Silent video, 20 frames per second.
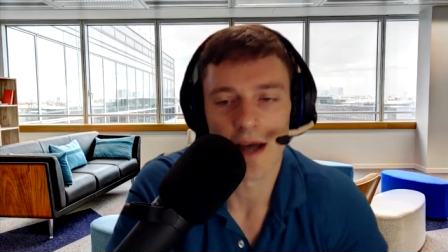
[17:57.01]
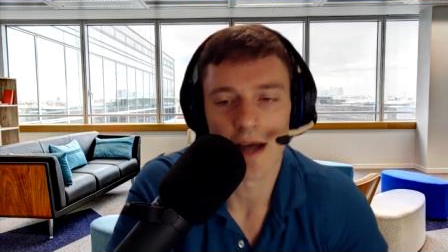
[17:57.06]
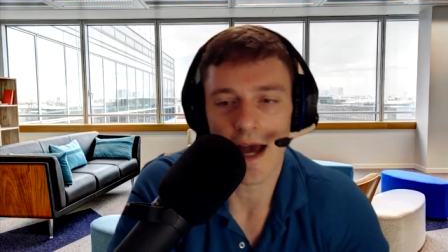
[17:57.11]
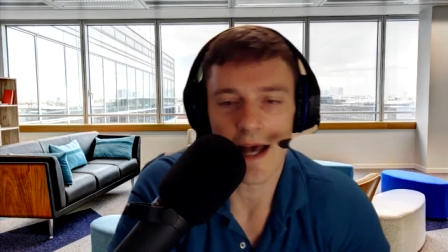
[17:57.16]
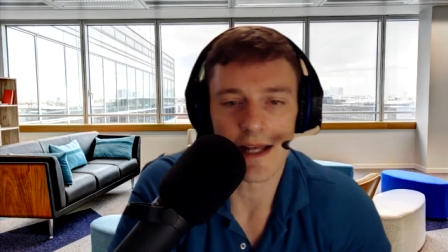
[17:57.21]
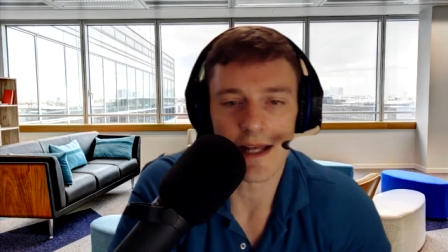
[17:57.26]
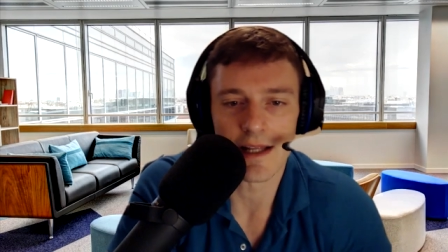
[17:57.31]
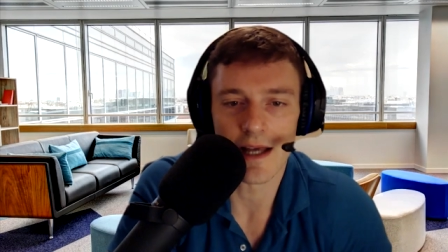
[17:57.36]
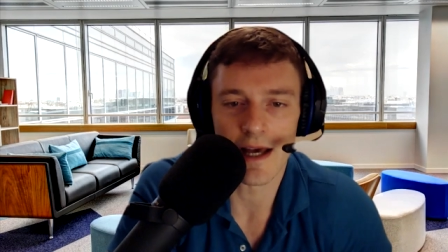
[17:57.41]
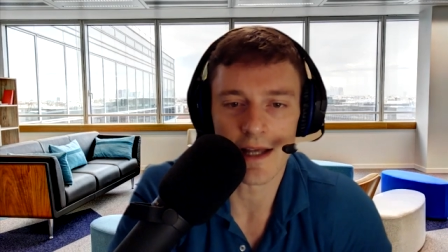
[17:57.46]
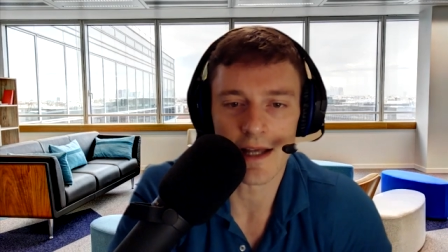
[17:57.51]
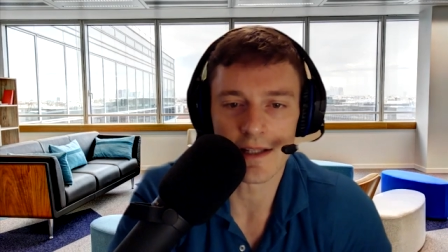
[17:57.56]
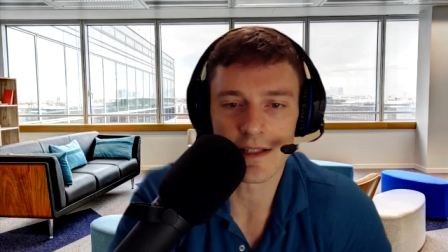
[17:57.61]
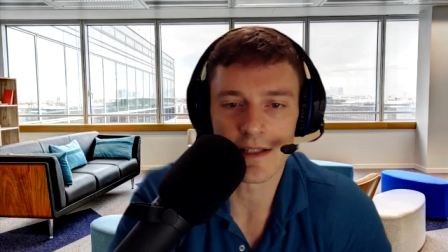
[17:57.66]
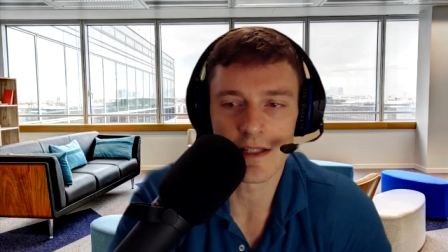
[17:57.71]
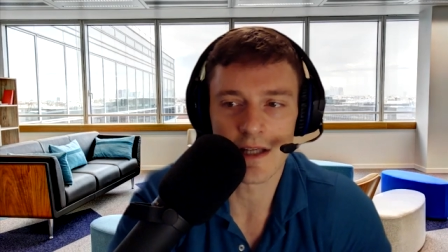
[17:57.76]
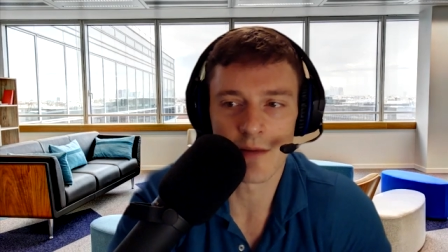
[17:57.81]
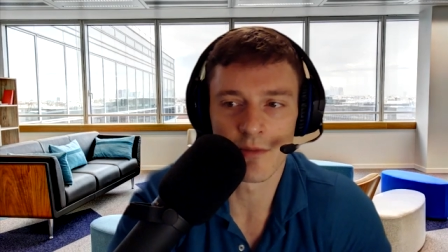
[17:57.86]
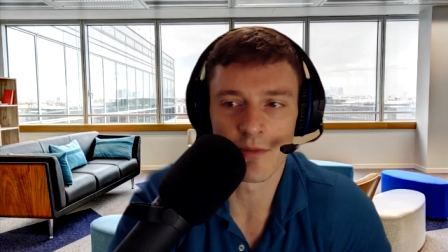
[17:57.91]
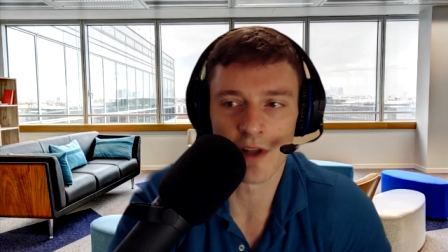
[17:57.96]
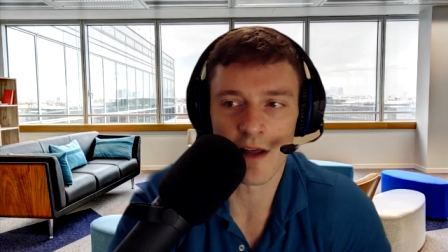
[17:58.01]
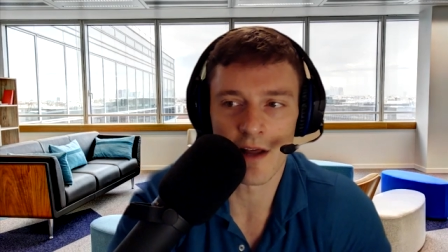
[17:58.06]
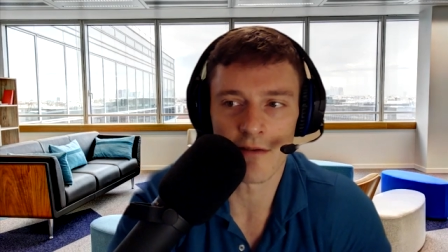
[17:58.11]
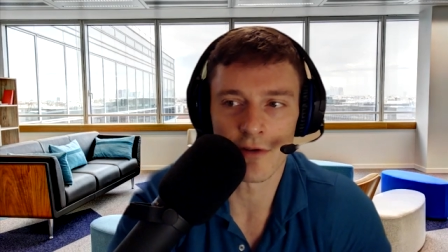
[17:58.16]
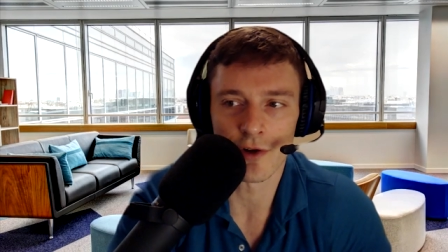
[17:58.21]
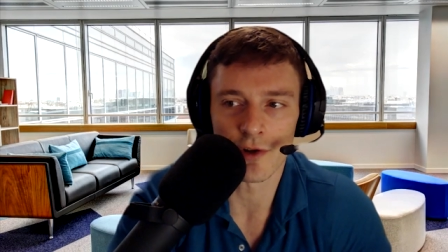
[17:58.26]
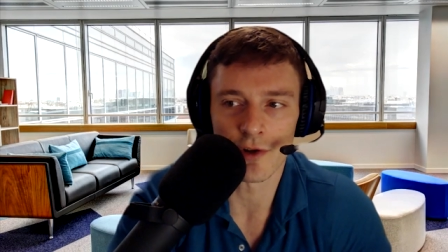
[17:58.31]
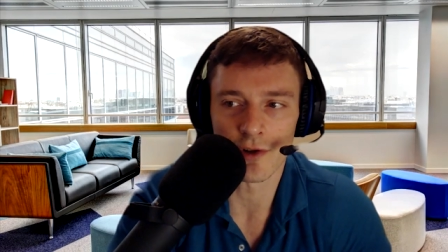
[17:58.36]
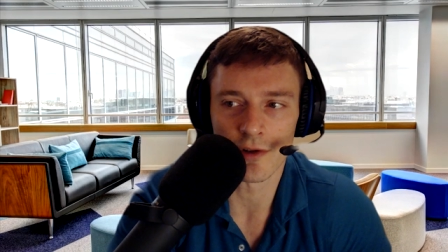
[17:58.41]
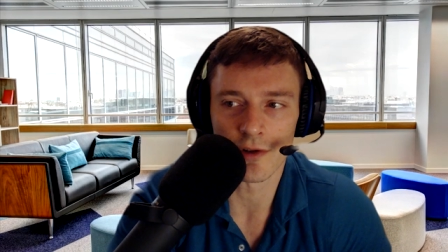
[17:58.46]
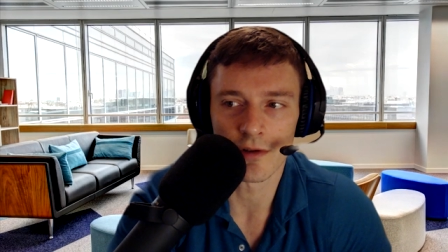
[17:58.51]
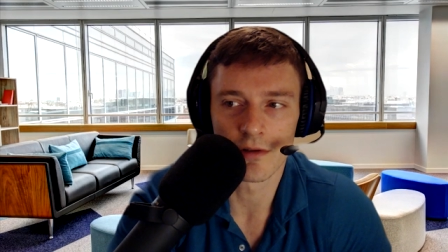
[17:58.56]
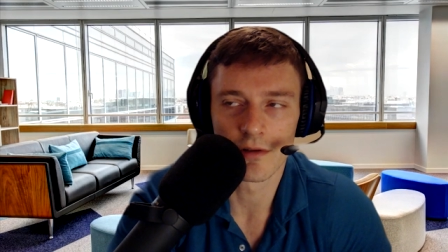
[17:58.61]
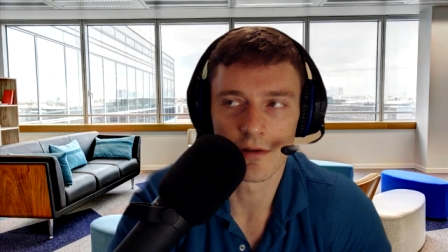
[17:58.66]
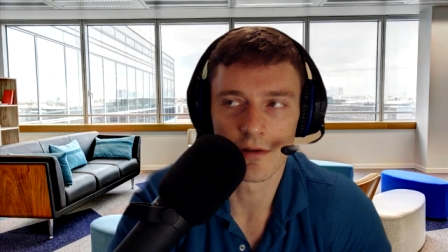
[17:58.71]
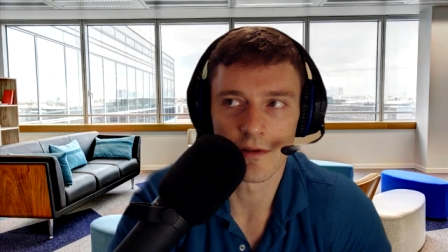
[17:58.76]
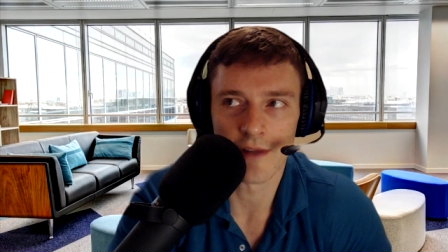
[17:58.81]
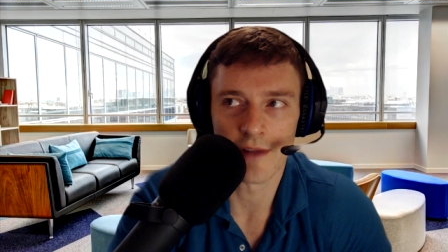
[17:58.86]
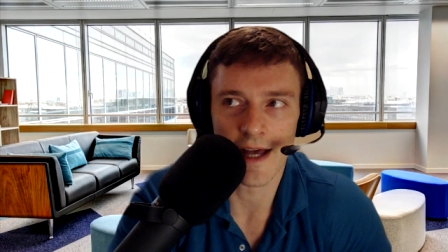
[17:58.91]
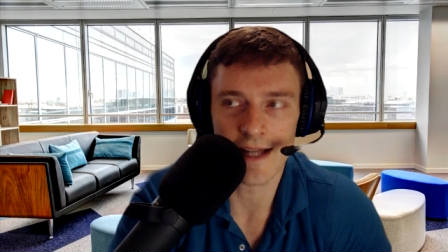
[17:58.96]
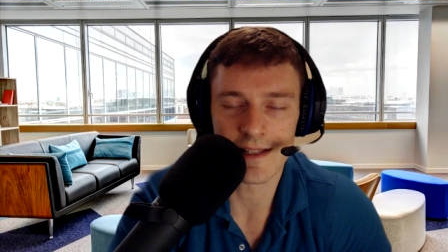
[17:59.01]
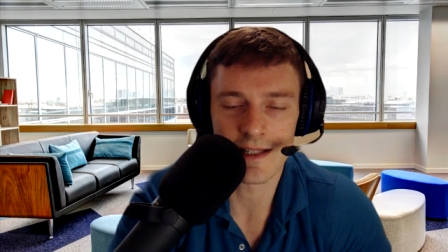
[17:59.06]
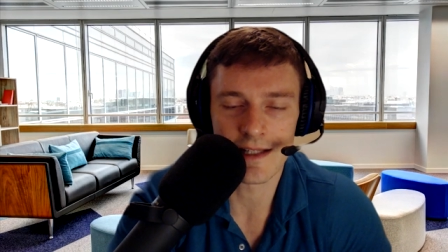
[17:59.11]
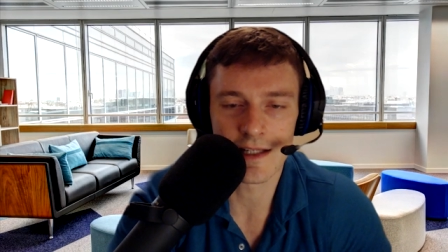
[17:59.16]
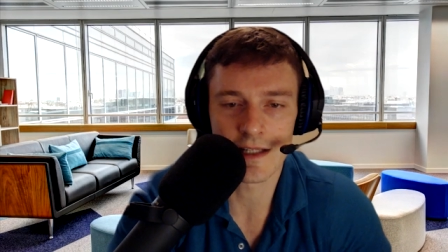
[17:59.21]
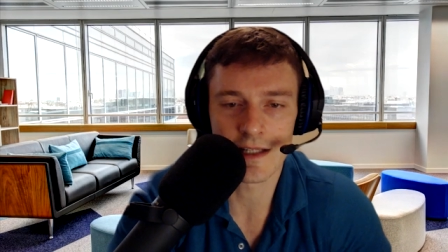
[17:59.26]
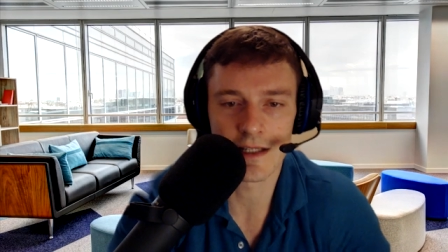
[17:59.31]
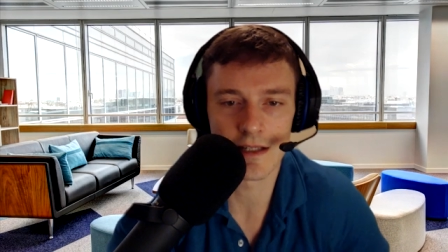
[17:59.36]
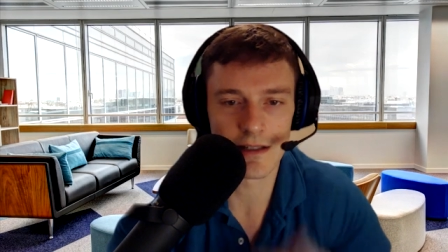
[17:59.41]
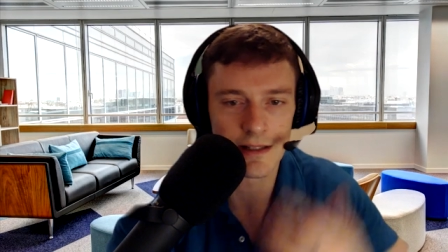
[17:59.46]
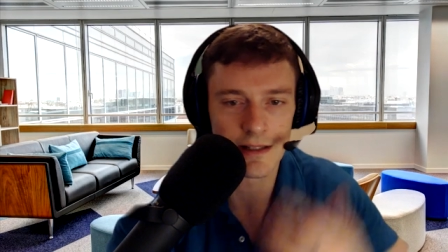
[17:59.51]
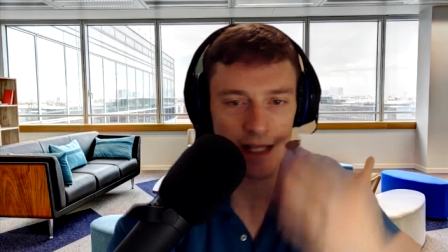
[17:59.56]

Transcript: at some level that's